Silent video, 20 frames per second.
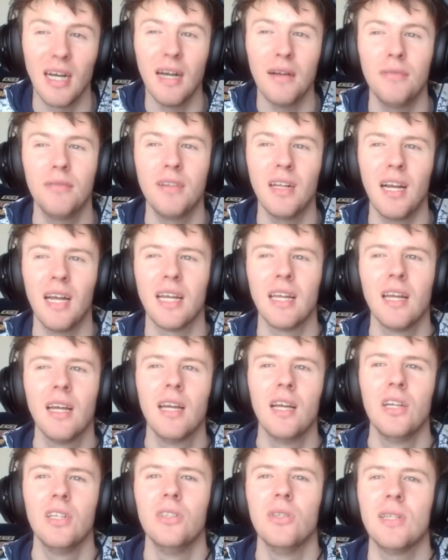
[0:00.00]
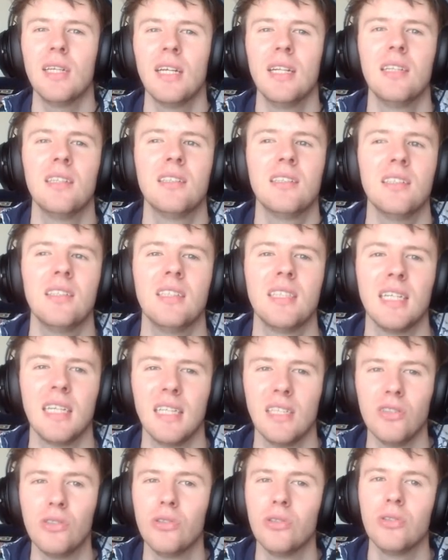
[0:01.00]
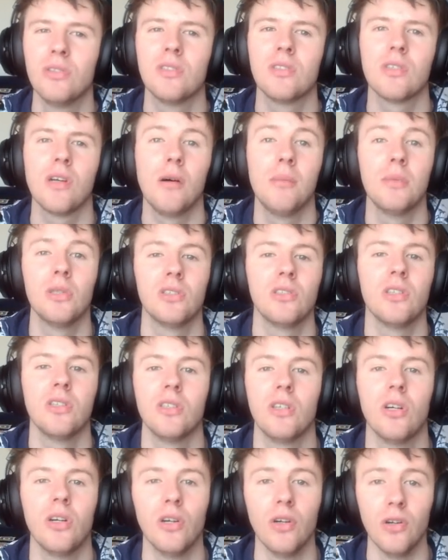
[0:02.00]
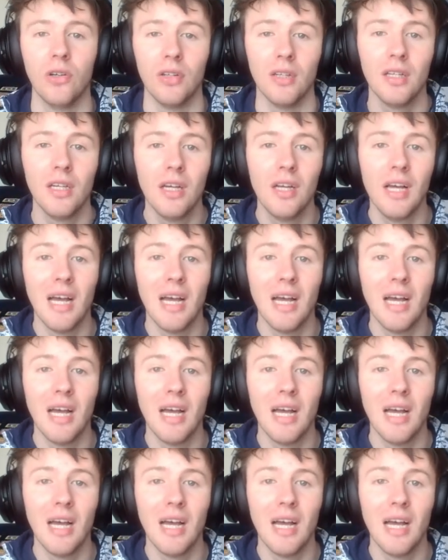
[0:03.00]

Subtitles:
I feel like you can sit there and do combos on your own